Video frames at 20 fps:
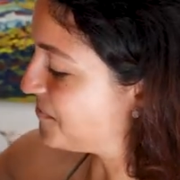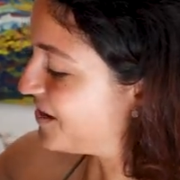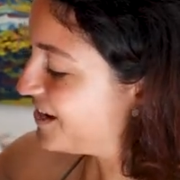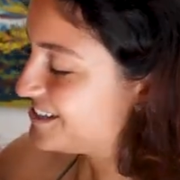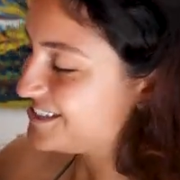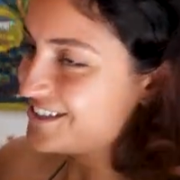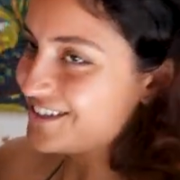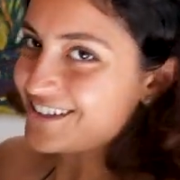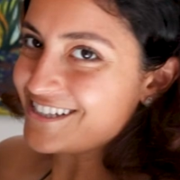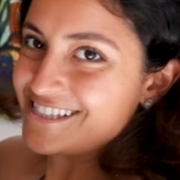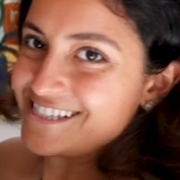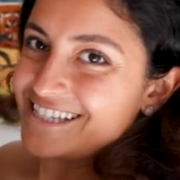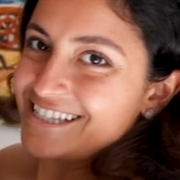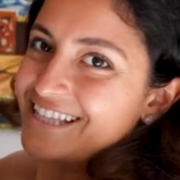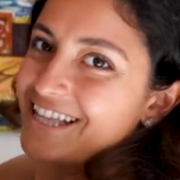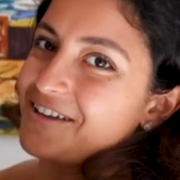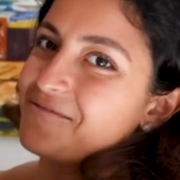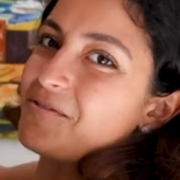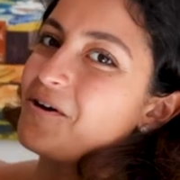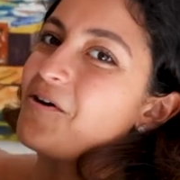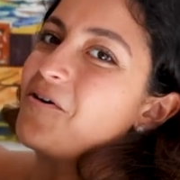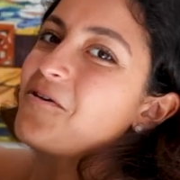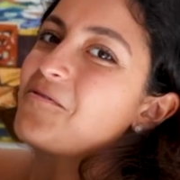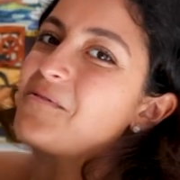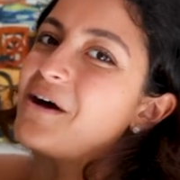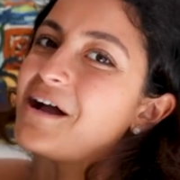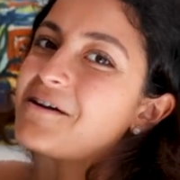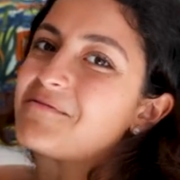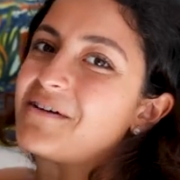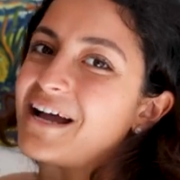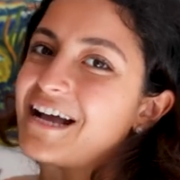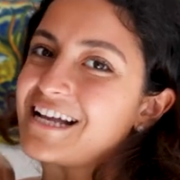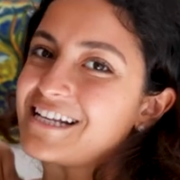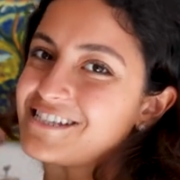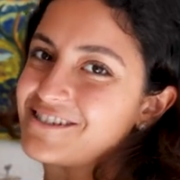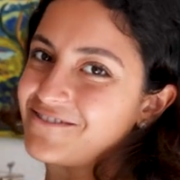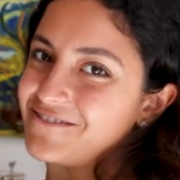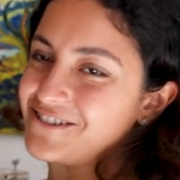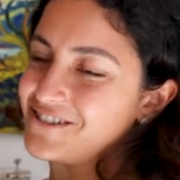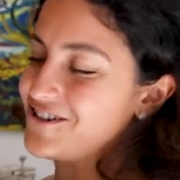but as you can see, like my whole backpack
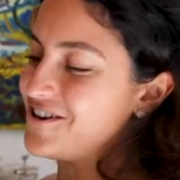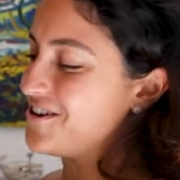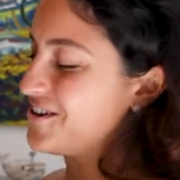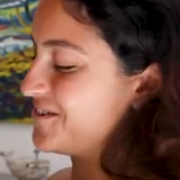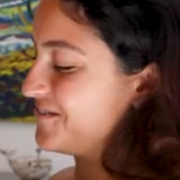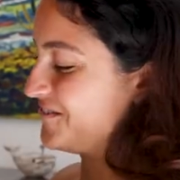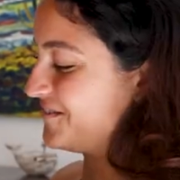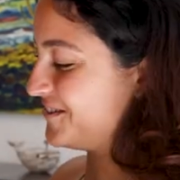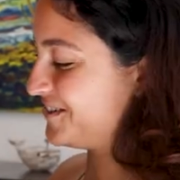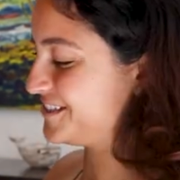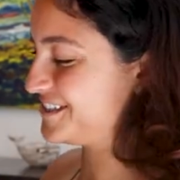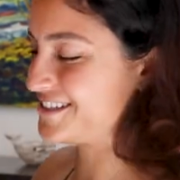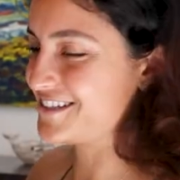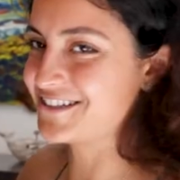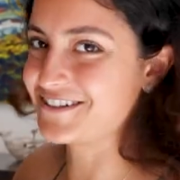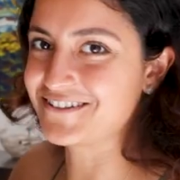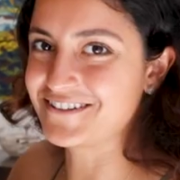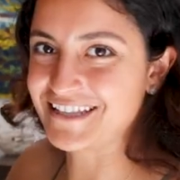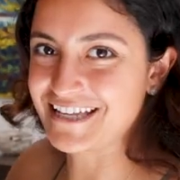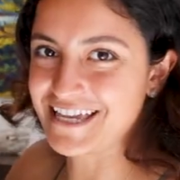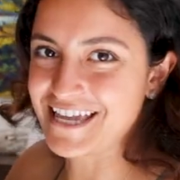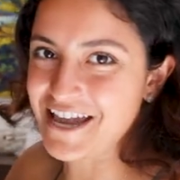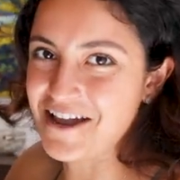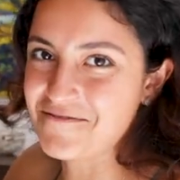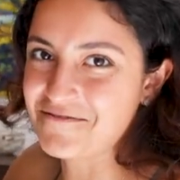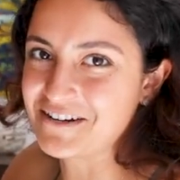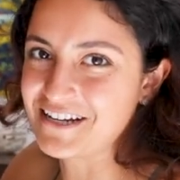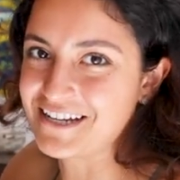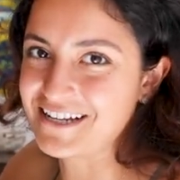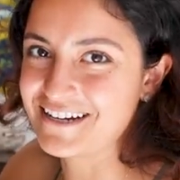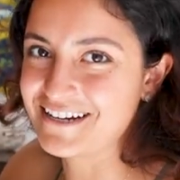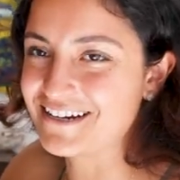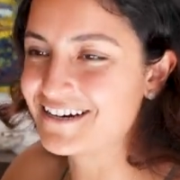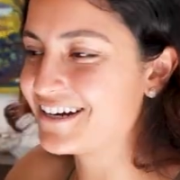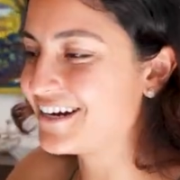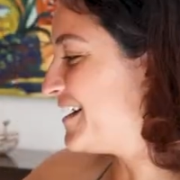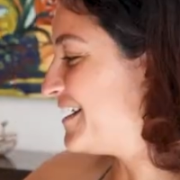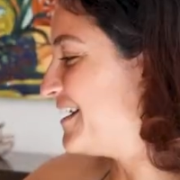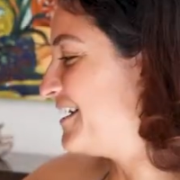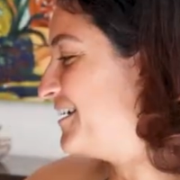as a photographer is literally camera gear.